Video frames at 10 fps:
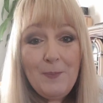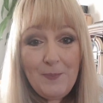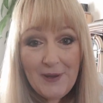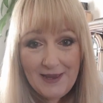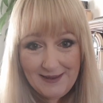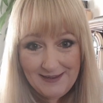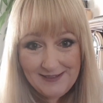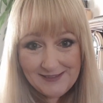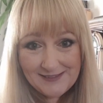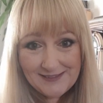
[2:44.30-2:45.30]
But
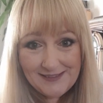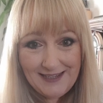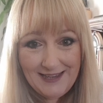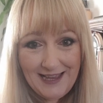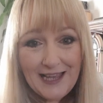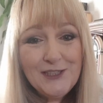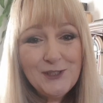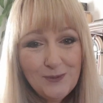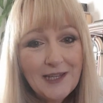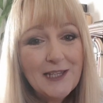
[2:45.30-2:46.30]
I
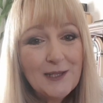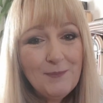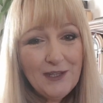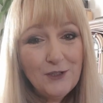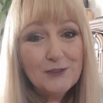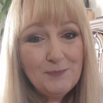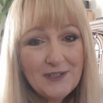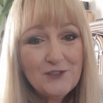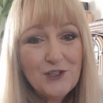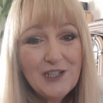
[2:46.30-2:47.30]
do like my odd bit
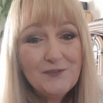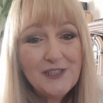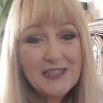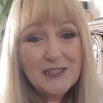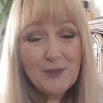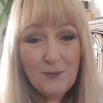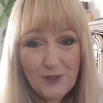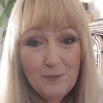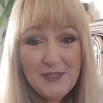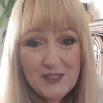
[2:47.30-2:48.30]
of crafting, so I
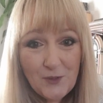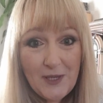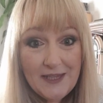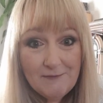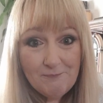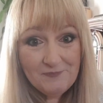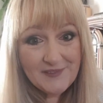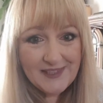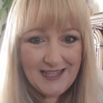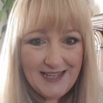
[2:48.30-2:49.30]
will be doing
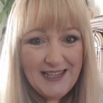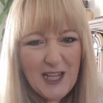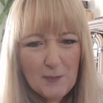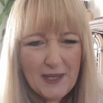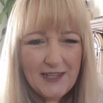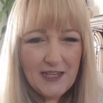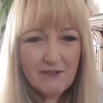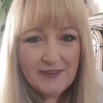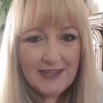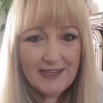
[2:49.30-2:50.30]
a little bit
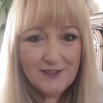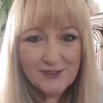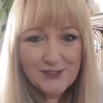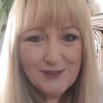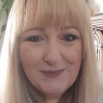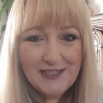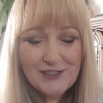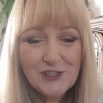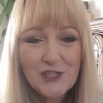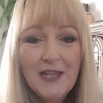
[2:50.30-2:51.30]
here and there, not too
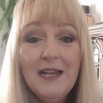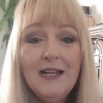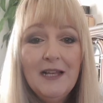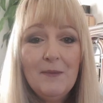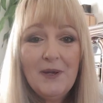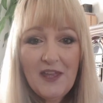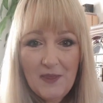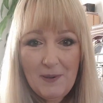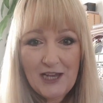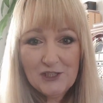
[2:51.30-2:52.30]
much. My
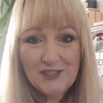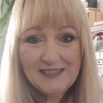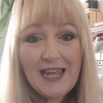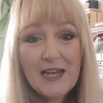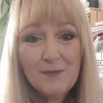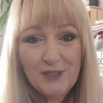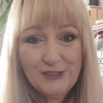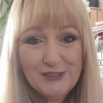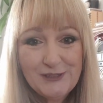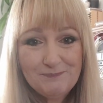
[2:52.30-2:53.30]
other passion is
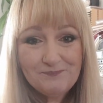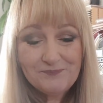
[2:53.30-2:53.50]
animals.